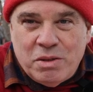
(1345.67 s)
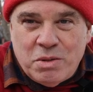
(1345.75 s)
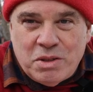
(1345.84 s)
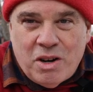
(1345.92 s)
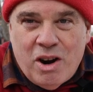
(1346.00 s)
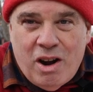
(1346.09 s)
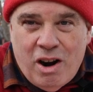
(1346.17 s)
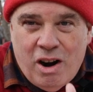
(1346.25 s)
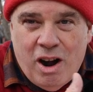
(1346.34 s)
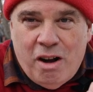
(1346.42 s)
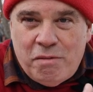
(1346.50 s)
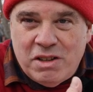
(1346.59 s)
This was
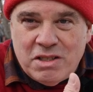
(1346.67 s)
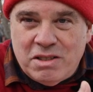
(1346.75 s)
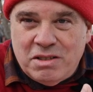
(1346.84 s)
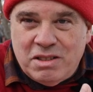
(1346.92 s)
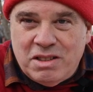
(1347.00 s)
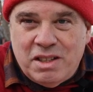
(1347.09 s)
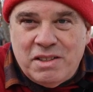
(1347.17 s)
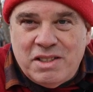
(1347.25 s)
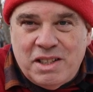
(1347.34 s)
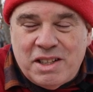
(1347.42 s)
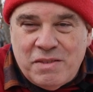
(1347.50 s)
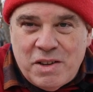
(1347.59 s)
our offices. I
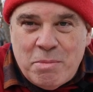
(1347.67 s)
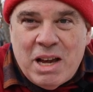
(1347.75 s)
think if you